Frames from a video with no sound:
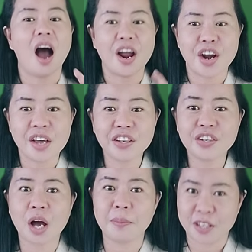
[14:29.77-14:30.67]
Another
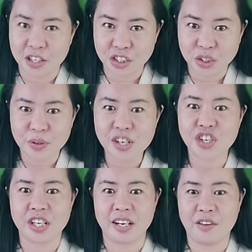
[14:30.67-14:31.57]
common
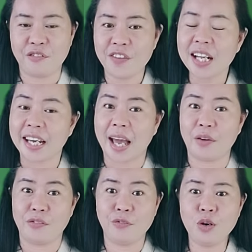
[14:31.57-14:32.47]
instruction in filling
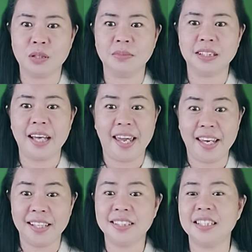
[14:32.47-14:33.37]
out forms
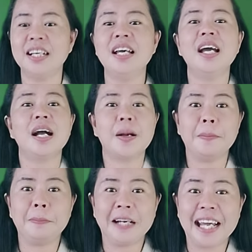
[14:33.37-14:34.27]
is
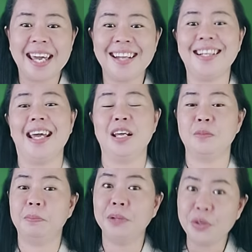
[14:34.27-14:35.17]
complete
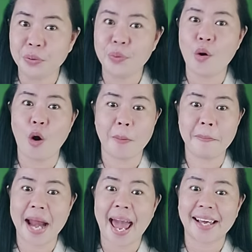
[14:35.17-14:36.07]
in blue or
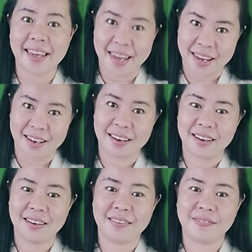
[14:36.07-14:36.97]
black ink,
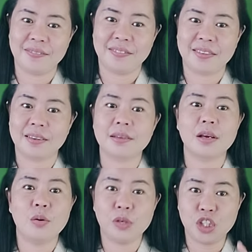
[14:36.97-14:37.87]

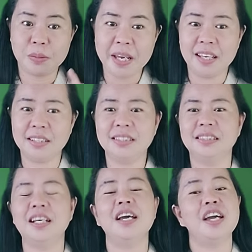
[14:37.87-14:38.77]
which
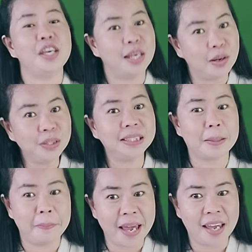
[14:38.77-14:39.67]
means use
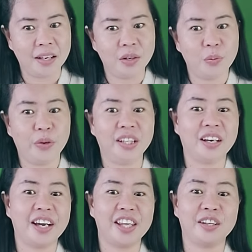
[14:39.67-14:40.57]
a pen with
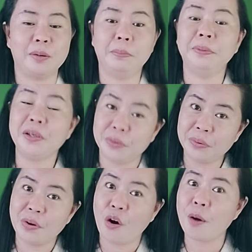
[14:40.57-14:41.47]
either
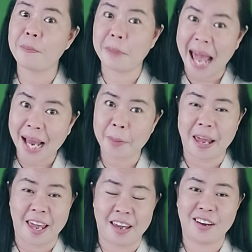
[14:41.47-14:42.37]
blue or black
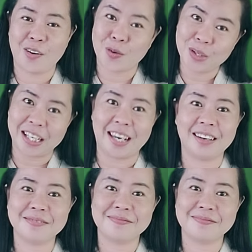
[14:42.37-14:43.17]
ink only.